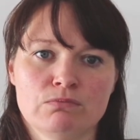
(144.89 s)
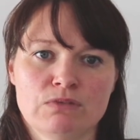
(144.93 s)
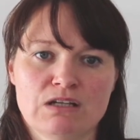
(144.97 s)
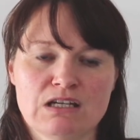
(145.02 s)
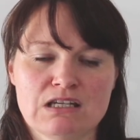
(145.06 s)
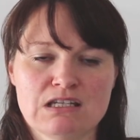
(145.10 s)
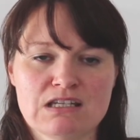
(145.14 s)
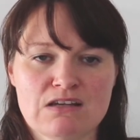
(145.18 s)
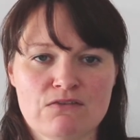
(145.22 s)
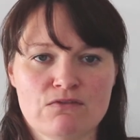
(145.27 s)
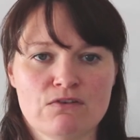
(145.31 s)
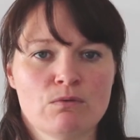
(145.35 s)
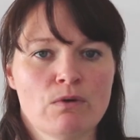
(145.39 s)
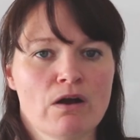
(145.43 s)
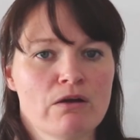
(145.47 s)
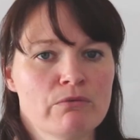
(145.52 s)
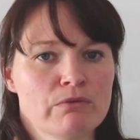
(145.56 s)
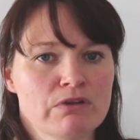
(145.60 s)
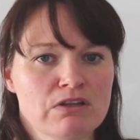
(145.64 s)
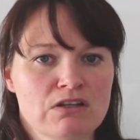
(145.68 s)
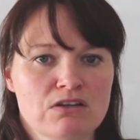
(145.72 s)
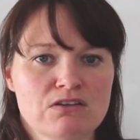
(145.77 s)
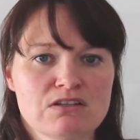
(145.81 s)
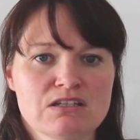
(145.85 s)
can definitely work
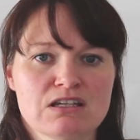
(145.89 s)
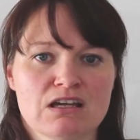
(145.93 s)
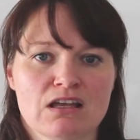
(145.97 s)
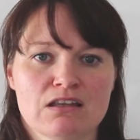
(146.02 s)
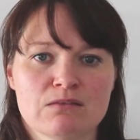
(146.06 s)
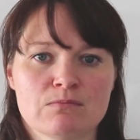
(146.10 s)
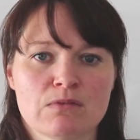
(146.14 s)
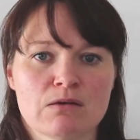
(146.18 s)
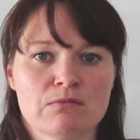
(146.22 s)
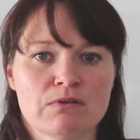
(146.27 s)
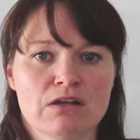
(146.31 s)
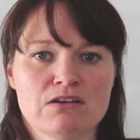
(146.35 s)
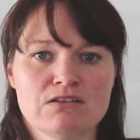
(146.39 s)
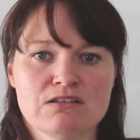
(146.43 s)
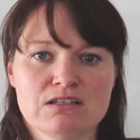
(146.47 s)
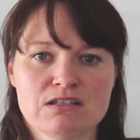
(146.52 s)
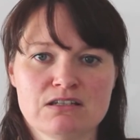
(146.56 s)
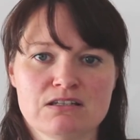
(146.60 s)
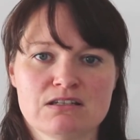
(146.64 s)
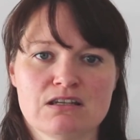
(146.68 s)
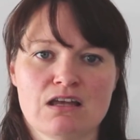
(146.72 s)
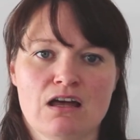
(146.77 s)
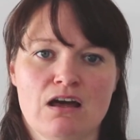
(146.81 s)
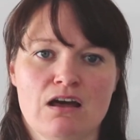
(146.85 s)
with you to get them
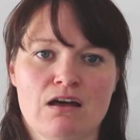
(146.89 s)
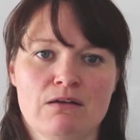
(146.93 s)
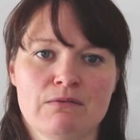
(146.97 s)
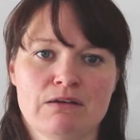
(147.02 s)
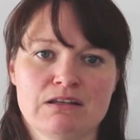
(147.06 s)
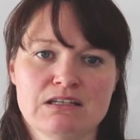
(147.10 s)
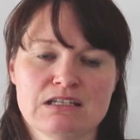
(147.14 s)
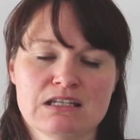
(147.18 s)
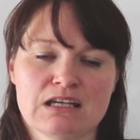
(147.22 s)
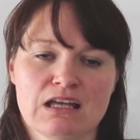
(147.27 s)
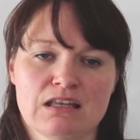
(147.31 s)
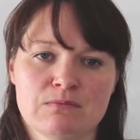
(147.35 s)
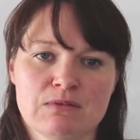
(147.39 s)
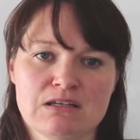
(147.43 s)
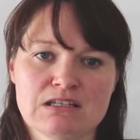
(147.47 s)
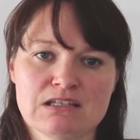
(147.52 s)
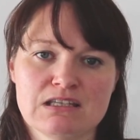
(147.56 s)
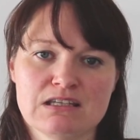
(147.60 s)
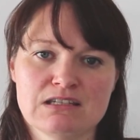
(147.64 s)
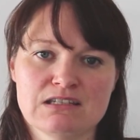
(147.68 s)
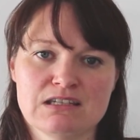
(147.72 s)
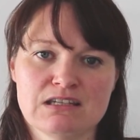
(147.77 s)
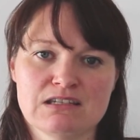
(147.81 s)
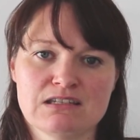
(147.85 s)
uploaded and to get them
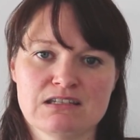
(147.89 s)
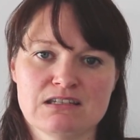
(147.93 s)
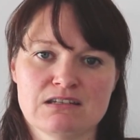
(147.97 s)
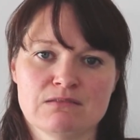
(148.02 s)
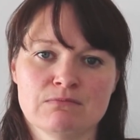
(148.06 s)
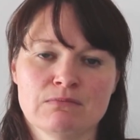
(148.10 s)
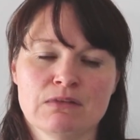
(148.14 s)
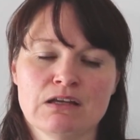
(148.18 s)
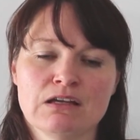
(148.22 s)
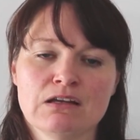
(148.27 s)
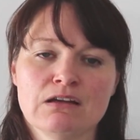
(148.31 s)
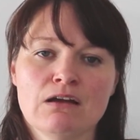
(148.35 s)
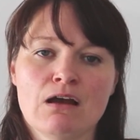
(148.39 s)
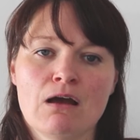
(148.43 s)
into the system,